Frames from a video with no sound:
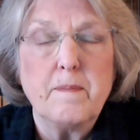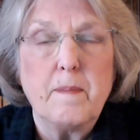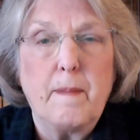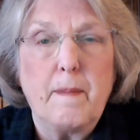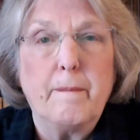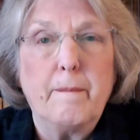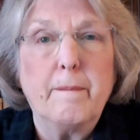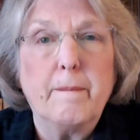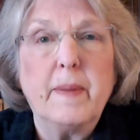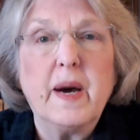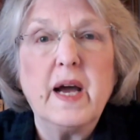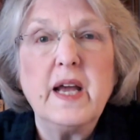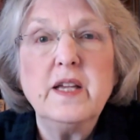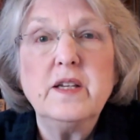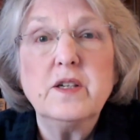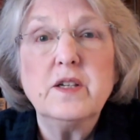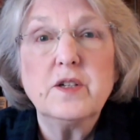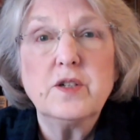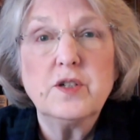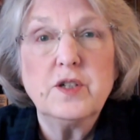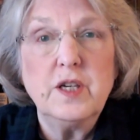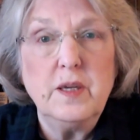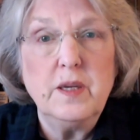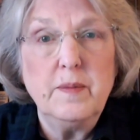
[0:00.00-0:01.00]
Might
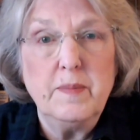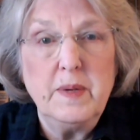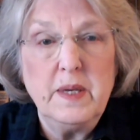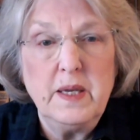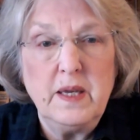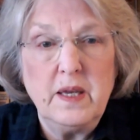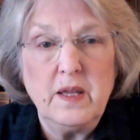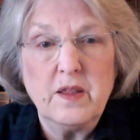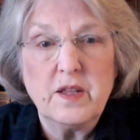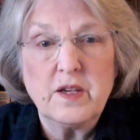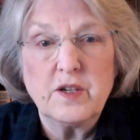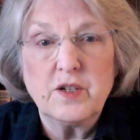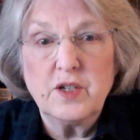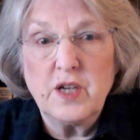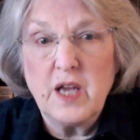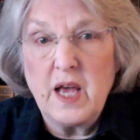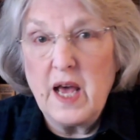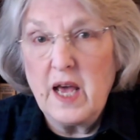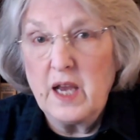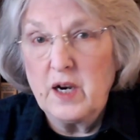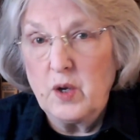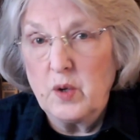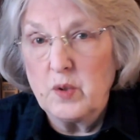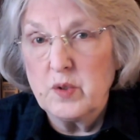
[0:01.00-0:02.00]
she be the
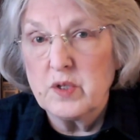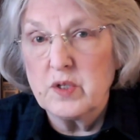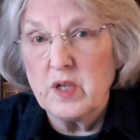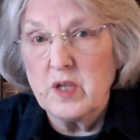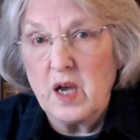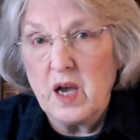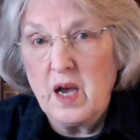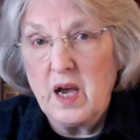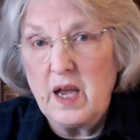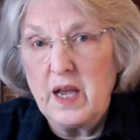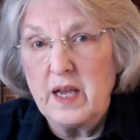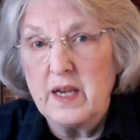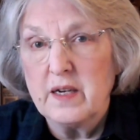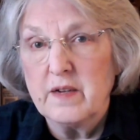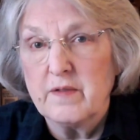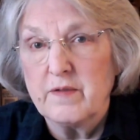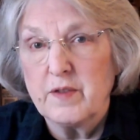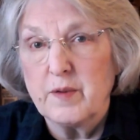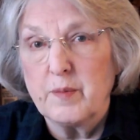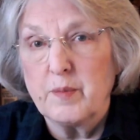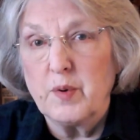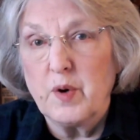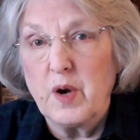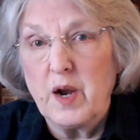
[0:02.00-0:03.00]
shadow side of
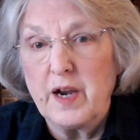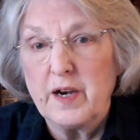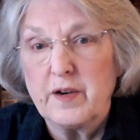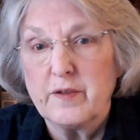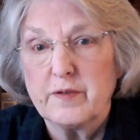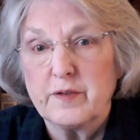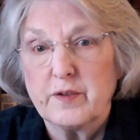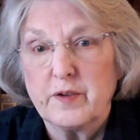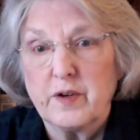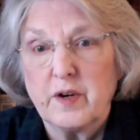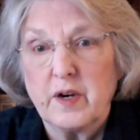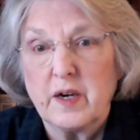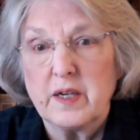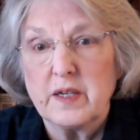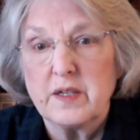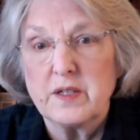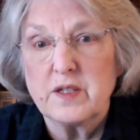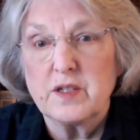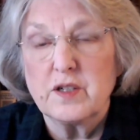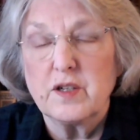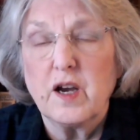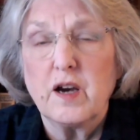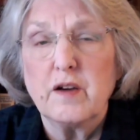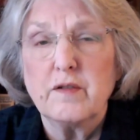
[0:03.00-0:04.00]
the bride of
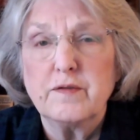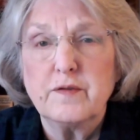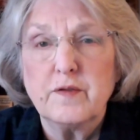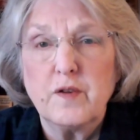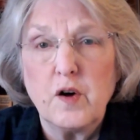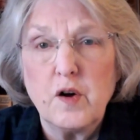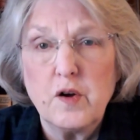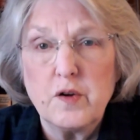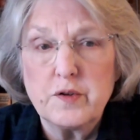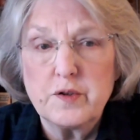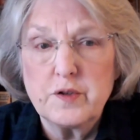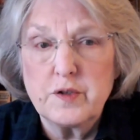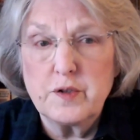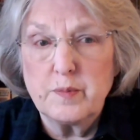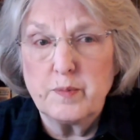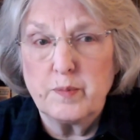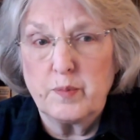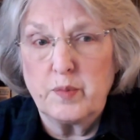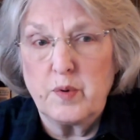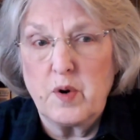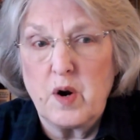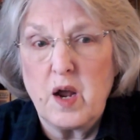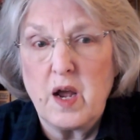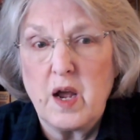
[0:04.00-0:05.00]
Christ, a false
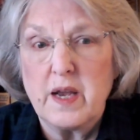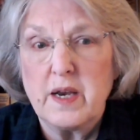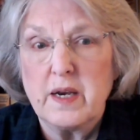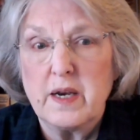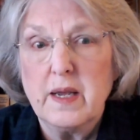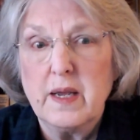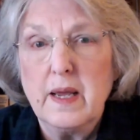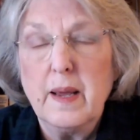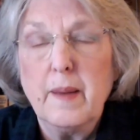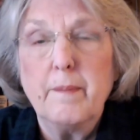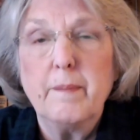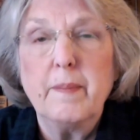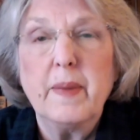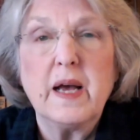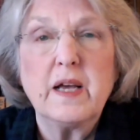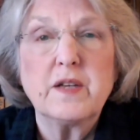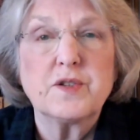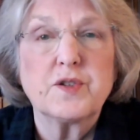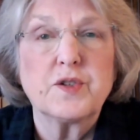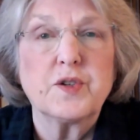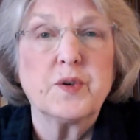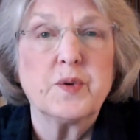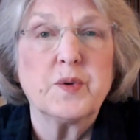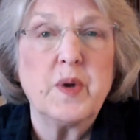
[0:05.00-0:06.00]
bride
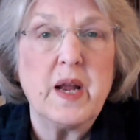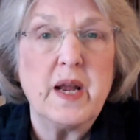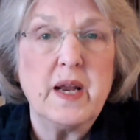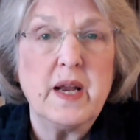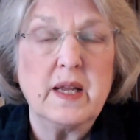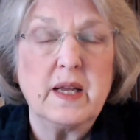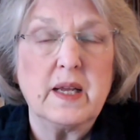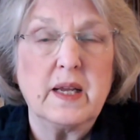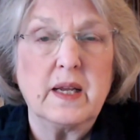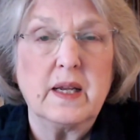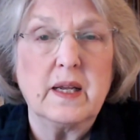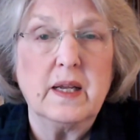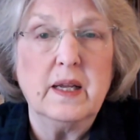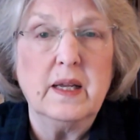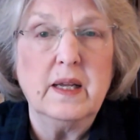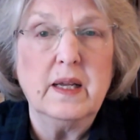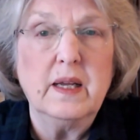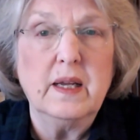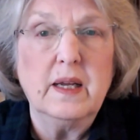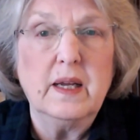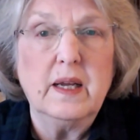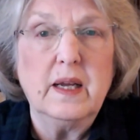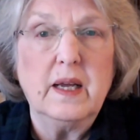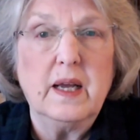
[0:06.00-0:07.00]
masquerading
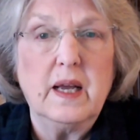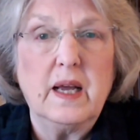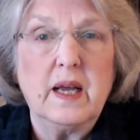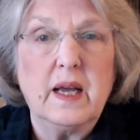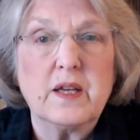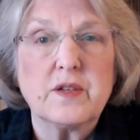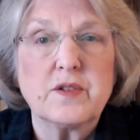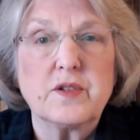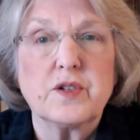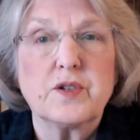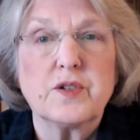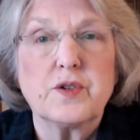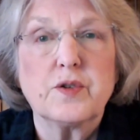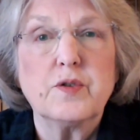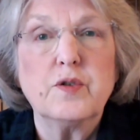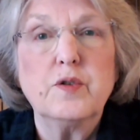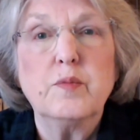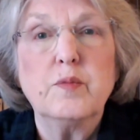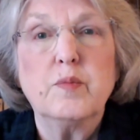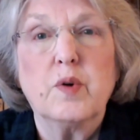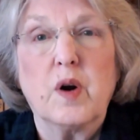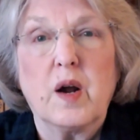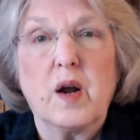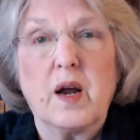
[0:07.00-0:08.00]
as a true
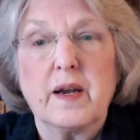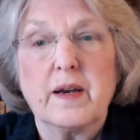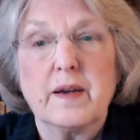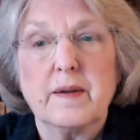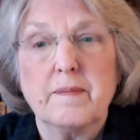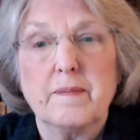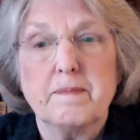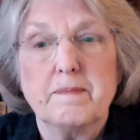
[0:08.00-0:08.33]
bride?